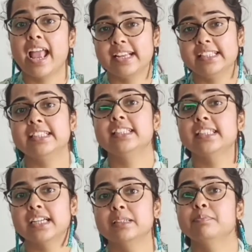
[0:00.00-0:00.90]
any
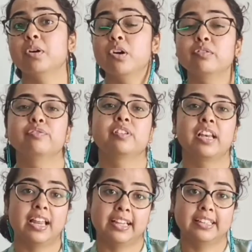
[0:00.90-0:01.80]
type of
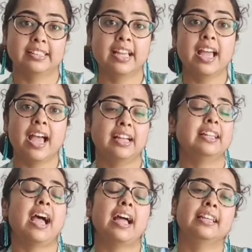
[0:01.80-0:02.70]
client and
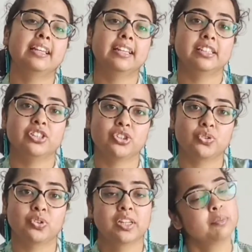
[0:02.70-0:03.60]
handling an
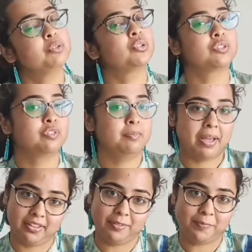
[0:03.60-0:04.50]
issue in a beautiful
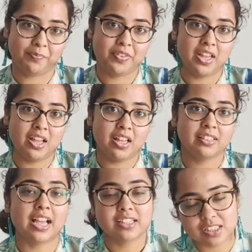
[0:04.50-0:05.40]
manner.
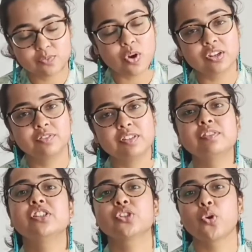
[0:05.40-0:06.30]
That is what we
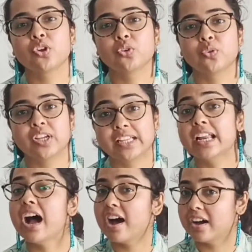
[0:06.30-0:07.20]
will show you
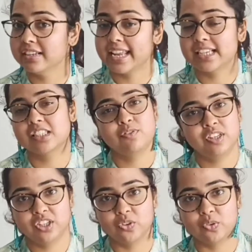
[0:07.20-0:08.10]
in our next
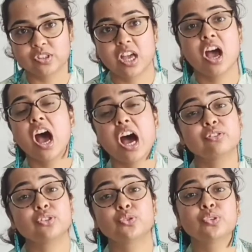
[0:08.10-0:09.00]
videos,
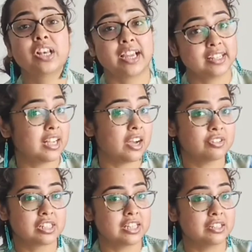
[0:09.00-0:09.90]
how to do client
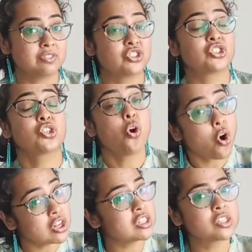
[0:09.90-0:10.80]
counseling, which is
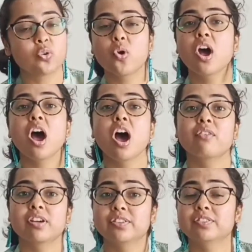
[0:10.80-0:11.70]
also
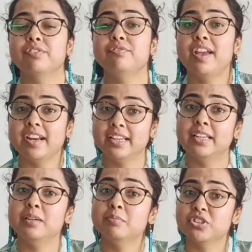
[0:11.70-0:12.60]
one of the
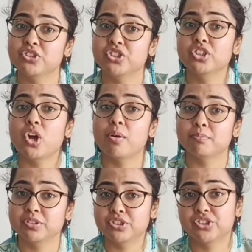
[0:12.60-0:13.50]
very emerging
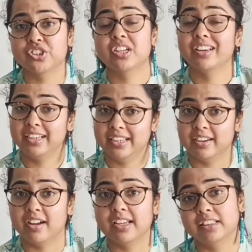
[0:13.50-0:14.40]
competition
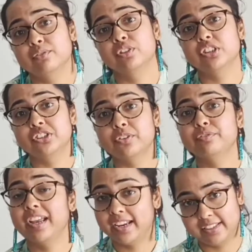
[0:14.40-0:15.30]
arena in the world of
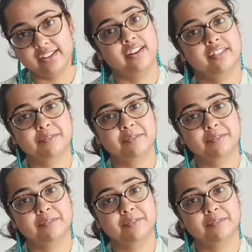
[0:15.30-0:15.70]
ADR.